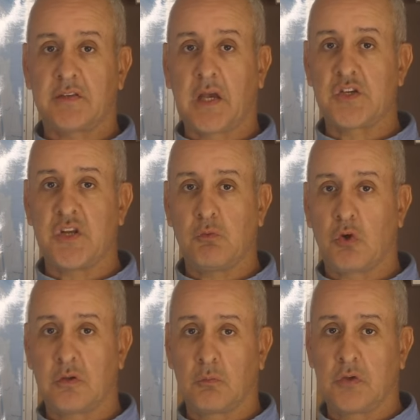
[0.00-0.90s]
It's actually
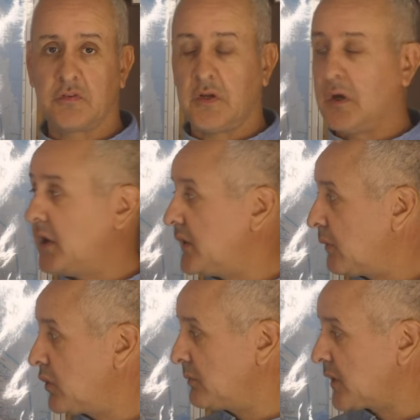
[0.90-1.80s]
1-to-9.
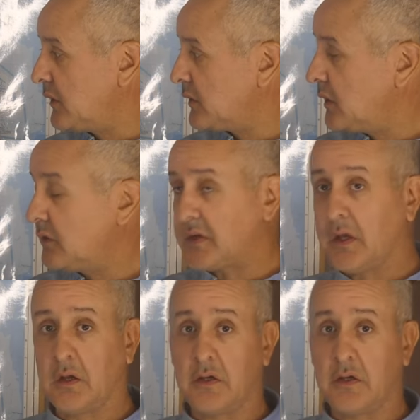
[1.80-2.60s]
Now, what I'm going to use here